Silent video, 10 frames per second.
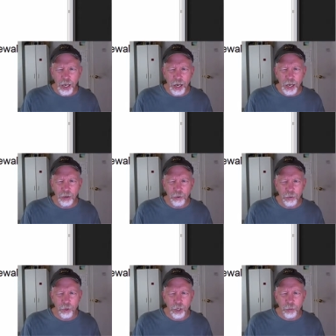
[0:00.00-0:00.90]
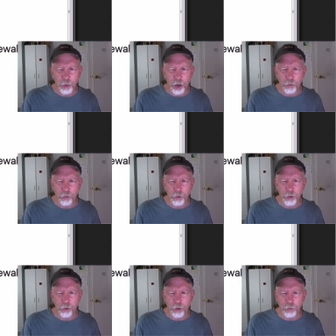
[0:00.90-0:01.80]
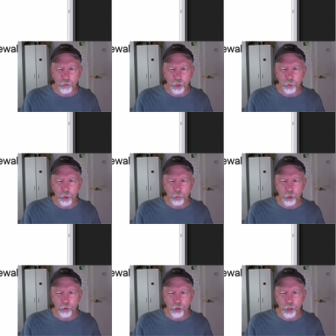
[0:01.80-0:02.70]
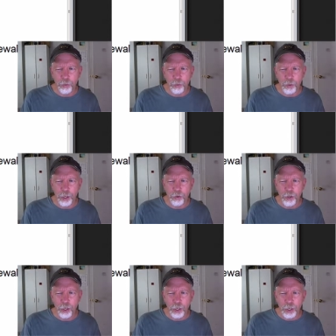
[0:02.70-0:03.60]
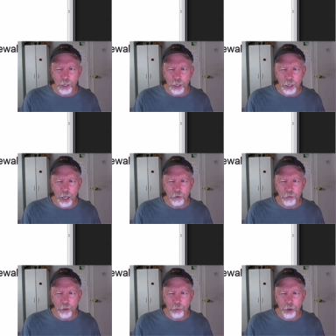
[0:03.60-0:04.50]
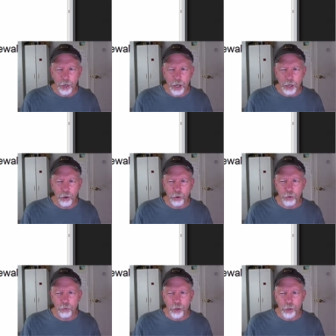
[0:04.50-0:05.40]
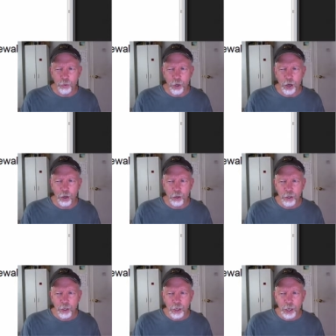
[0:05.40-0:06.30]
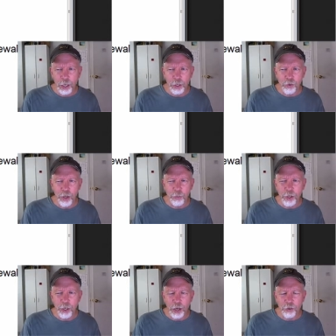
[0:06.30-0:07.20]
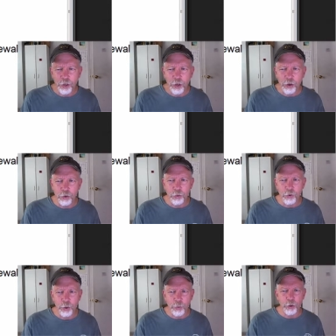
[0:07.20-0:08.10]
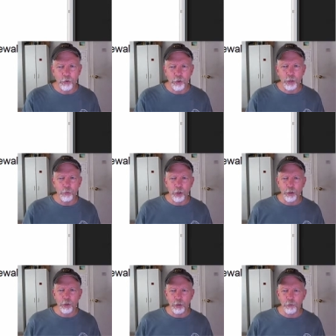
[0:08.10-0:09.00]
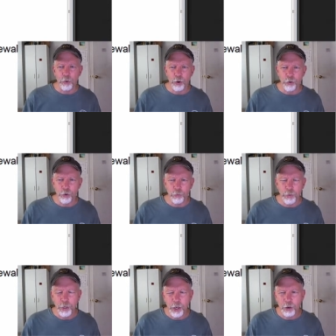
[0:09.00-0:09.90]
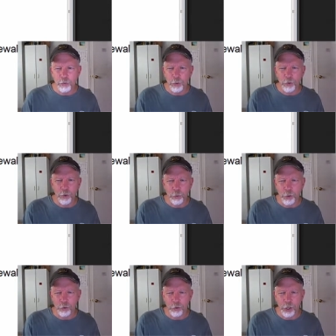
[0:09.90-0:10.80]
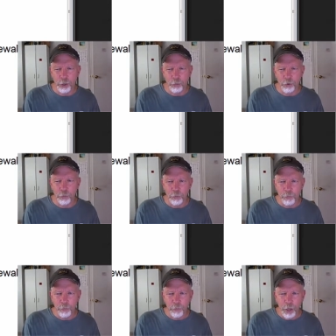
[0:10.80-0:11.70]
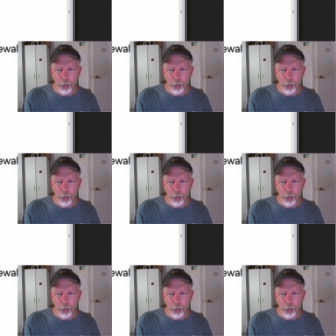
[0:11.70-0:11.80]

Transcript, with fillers: I, I really am careful using free WordPress themes because a lot of them are not coded very well. And the same thing actually goes with some of those themes on ThemeForest, so be careful with some of those themes.